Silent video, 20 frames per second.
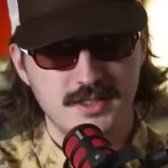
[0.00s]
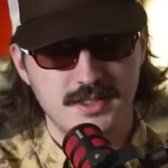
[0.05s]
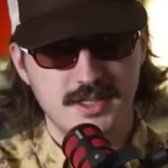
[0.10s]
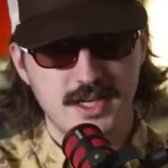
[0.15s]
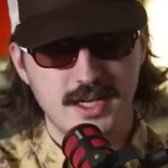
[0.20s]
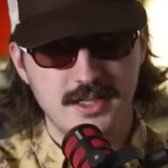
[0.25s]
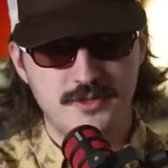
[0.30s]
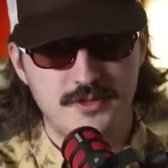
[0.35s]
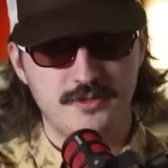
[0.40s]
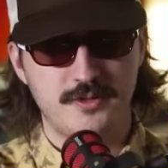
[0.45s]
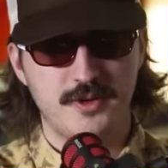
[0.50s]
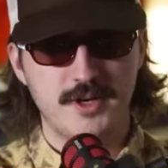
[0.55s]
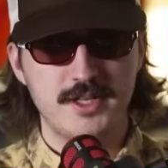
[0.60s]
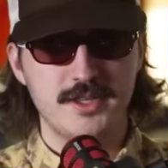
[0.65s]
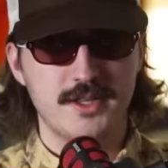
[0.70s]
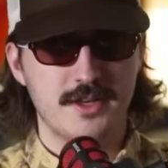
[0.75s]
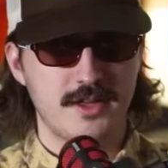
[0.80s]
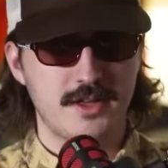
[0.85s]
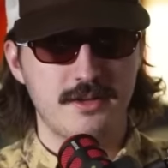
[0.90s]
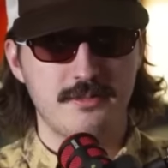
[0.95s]
It's funny
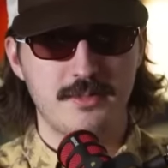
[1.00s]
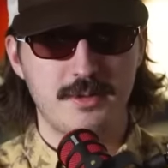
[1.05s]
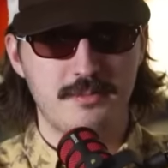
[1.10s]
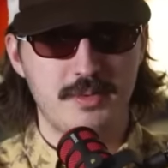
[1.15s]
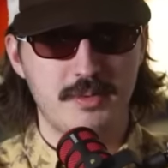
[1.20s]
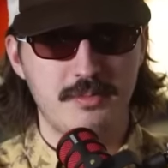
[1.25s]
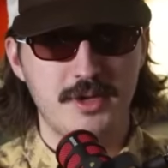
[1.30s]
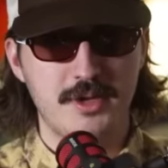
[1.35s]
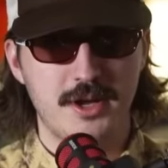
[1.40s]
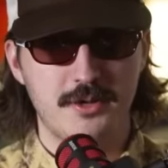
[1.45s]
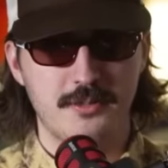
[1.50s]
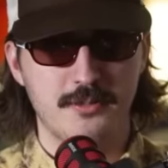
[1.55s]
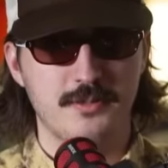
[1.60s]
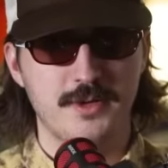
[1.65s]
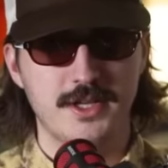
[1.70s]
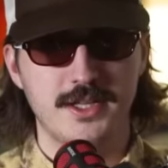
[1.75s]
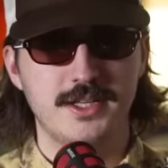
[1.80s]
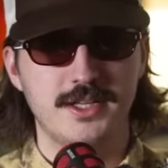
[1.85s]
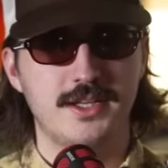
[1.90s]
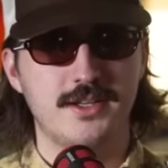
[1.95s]
though. I mean, people got
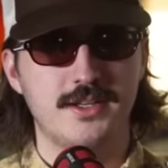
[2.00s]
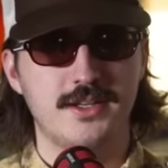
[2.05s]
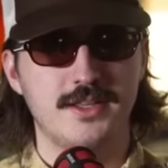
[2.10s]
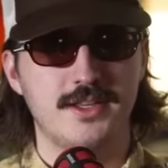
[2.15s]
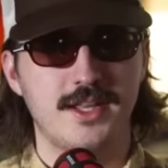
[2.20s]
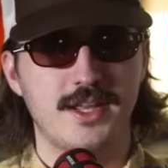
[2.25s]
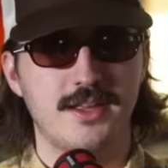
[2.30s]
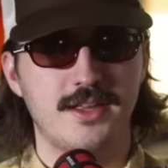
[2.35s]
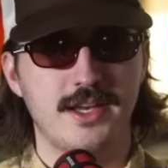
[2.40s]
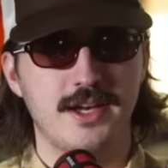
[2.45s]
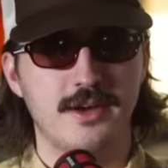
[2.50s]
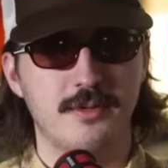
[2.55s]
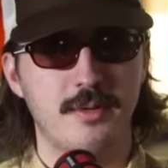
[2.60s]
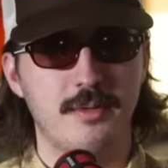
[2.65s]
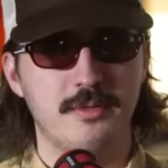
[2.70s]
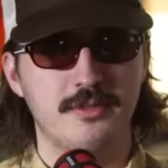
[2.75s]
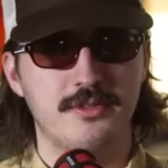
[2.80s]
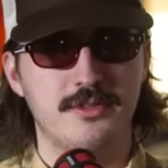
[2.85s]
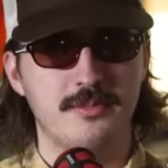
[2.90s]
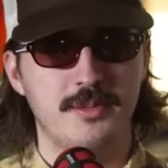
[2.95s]
really good at that. Like I remember
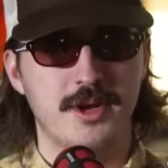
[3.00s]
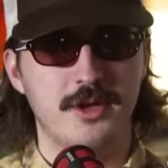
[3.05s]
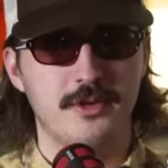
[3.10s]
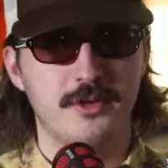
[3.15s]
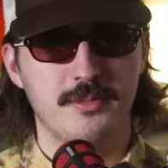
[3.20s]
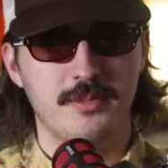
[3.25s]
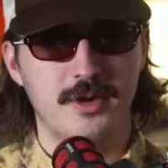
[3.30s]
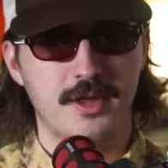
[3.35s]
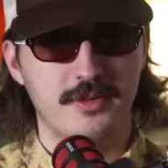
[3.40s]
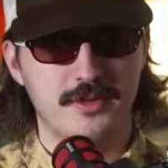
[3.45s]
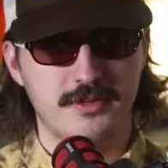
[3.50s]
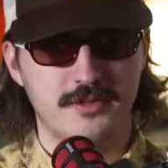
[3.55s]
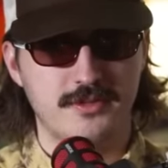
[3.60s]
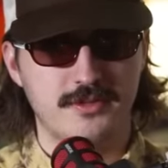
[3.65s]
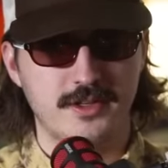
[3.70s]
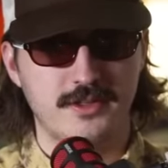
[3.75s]
seeing my older brother just like.